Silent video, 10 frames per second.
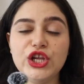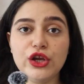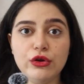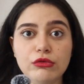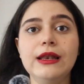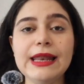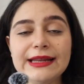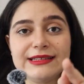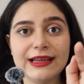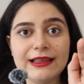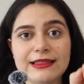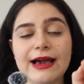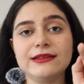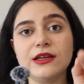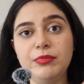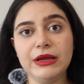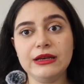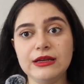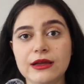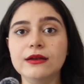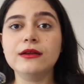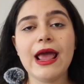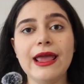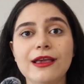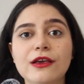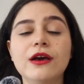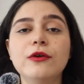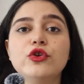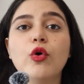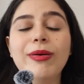you letting that opinion take your